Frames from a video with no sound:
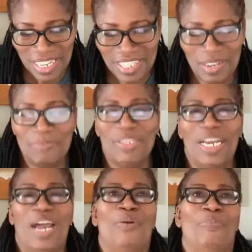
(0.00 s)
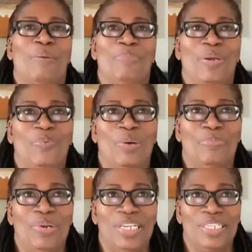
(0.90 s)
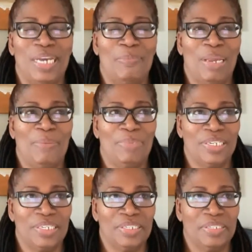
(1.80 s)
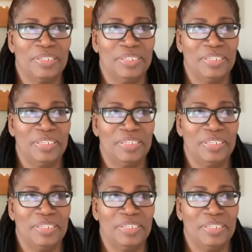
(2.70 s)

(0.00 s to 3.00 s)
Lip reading: some that I remember at one point in time, my mother,